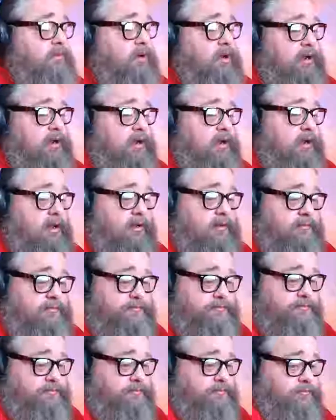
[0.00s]
whatnot.
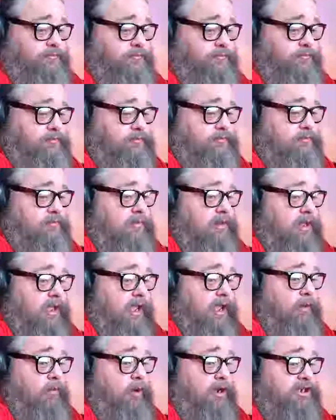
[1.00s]

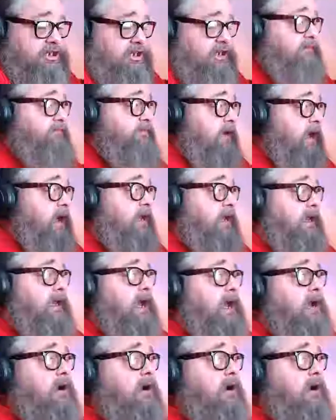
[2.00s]
And when she finally got